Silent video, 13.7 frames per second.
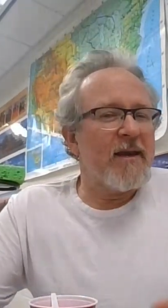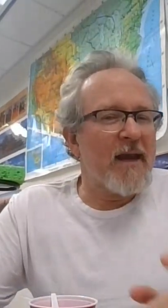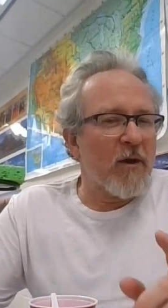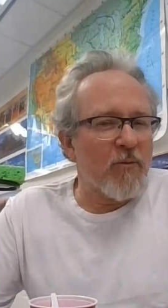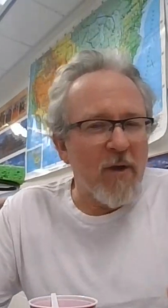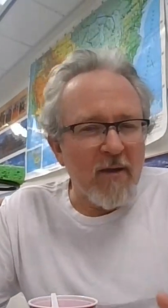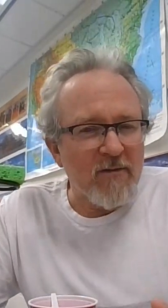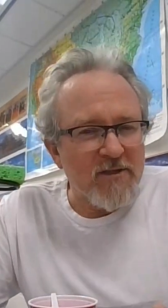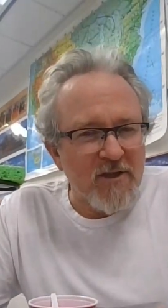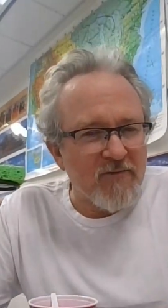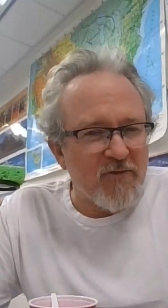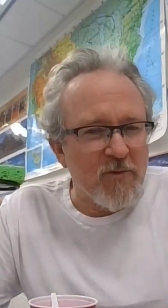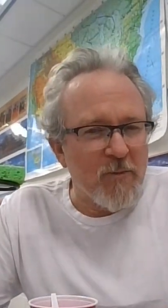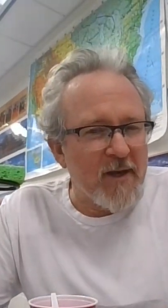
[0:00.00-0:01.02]
Now,
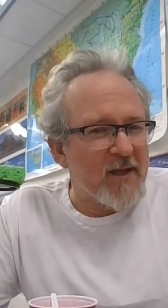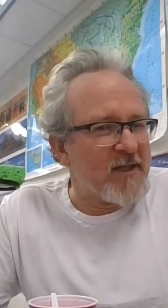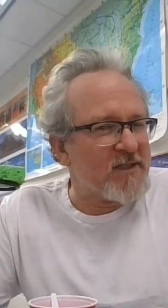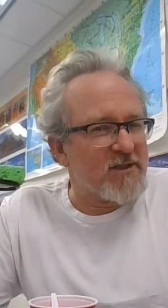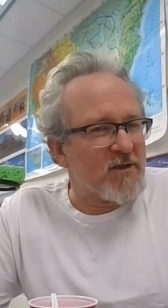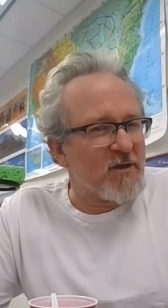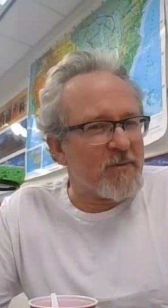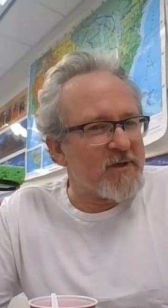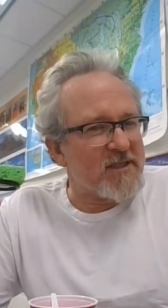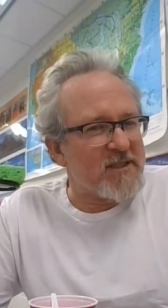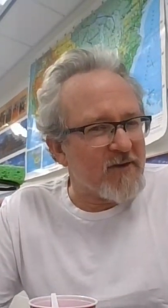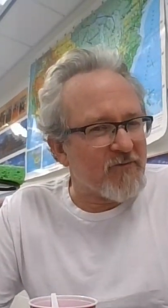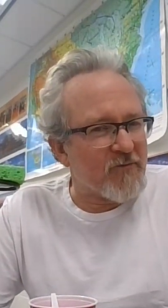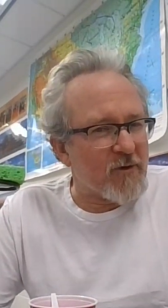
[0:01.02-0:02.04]
relative humidity is a little bit
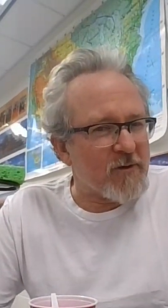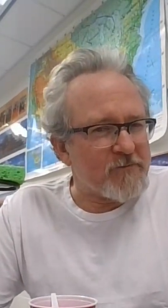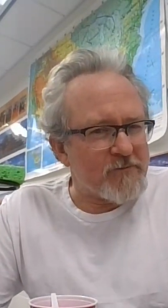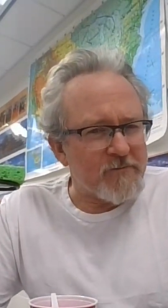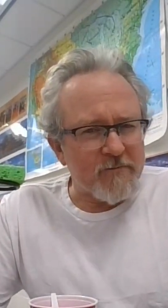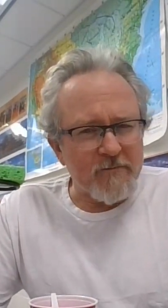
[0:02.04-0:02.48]
different.